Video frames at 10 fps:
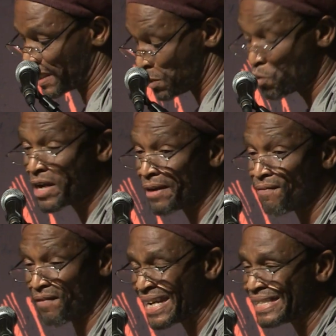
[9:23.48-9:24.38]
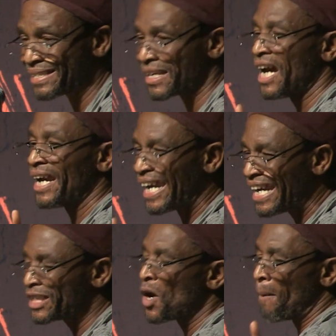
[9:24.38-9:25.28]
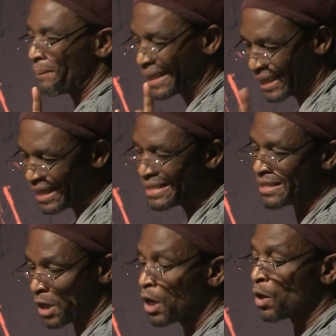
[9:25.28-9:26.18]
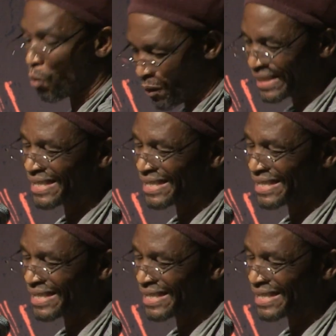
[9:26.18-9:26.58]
denuded veins. It begins with